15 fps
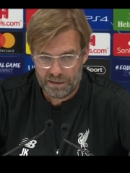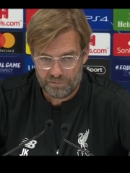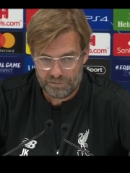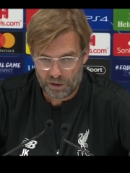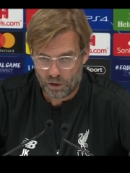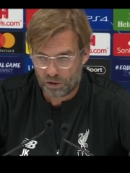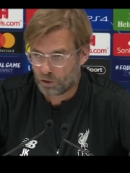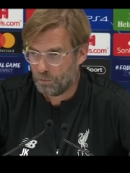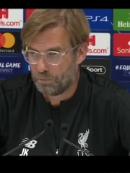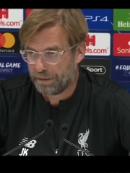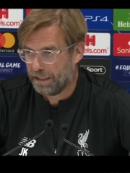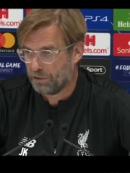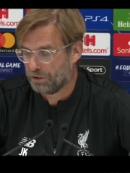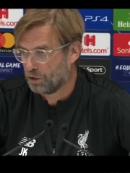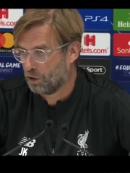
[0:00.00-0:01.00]
We all
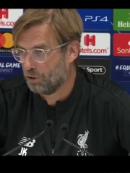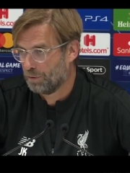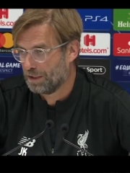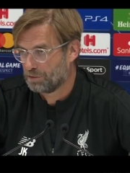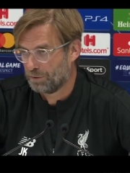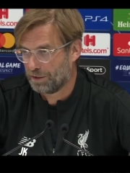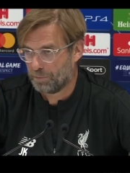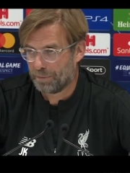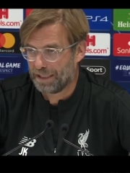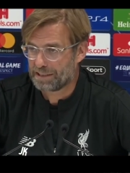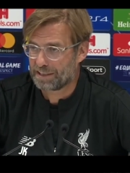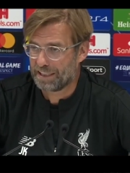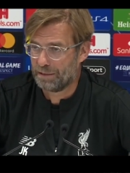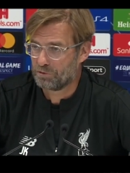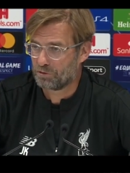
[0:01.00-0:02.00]
compare it always with the
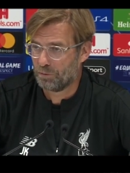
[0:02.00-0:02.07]
best games